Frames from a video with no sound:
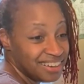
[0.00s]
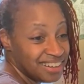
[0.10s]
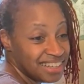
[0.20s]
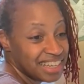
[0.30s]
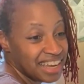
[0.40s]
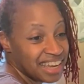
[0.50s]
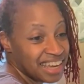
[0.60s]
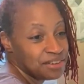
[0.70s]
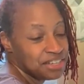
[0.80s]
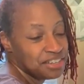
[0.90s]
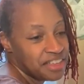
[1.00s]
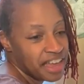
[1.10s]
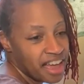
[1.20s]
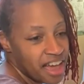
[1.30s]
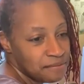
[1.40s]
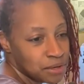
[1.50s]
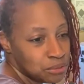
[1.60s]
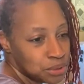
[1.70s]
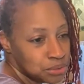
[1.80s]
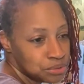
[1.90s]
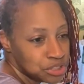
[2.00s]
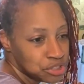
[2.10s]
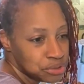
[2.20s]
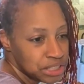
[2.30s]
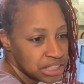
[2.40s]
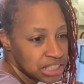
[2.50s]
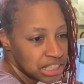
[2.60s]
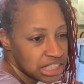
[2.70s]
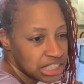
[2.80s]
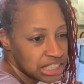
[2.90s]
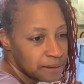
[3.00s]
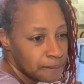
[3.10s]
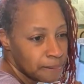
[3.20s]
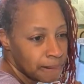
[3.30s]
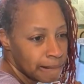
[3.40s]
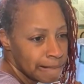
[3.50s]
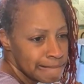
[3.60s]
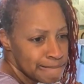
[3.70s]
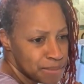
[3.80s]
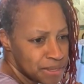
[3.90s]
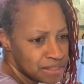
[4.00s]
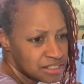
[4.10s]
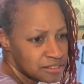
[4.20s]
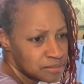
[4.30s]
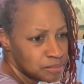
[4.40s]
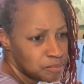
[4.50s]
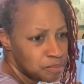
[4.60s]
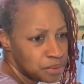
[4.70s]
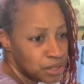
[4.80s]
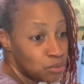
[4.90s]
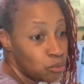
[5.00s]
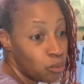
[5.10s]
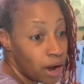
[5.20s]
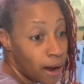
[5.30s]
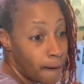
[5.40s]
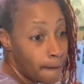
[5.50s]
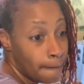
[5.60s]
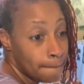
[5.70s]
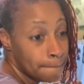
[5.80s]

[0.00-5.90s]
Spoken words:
Nikki, every year they have a quilt retreat here. Expensive, but wow.